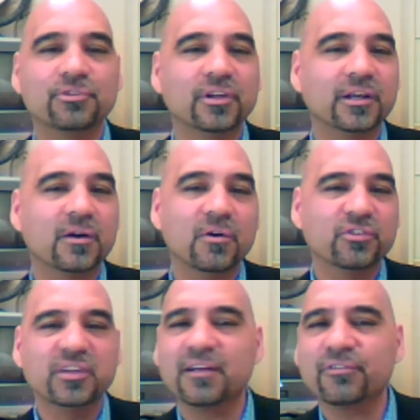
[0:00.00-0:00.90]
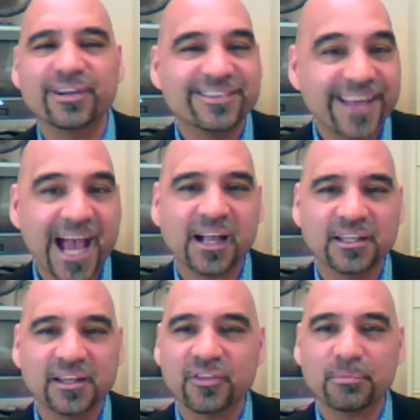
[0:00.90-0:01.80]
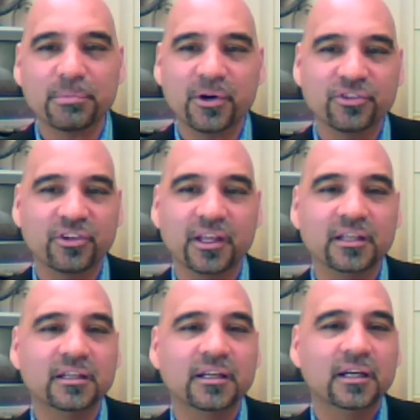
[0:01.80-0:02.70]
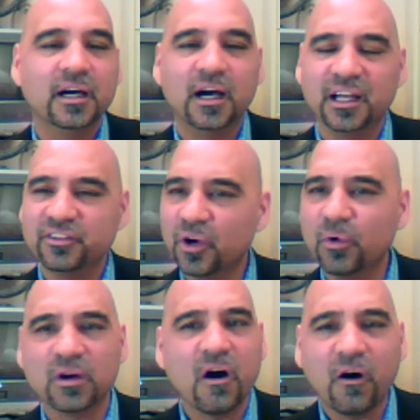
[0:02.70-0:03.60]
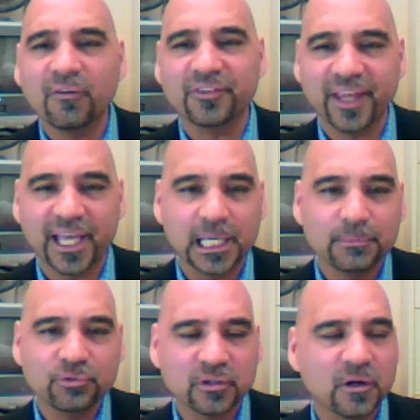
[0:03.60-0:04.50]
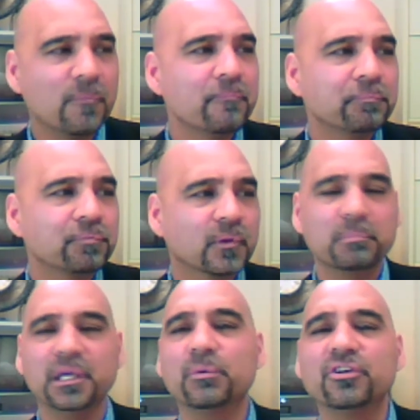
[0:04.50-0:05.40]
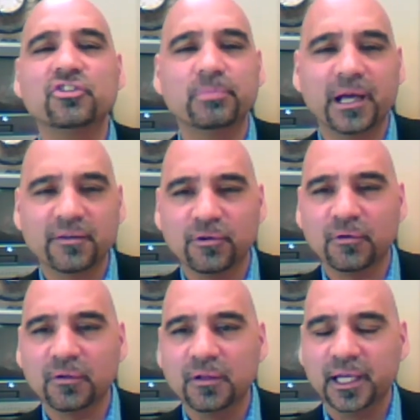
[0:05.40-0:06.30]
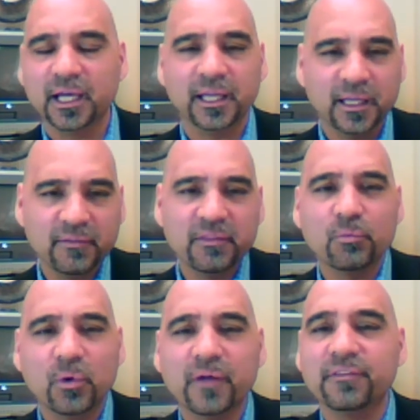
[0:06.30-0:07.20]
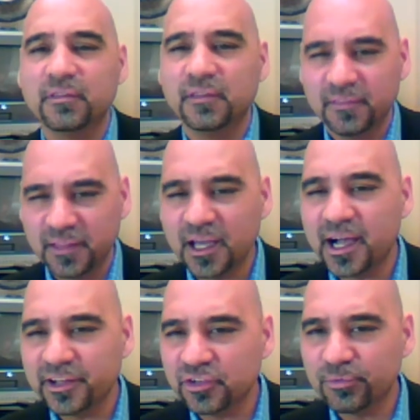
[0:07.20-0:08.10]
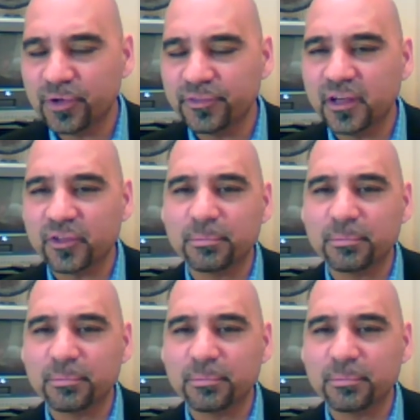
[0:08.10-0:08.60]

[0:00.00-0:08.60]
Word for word: You know, focus on obstacles, never attack another person, uh, don't call names, you know, be respectful uh, in what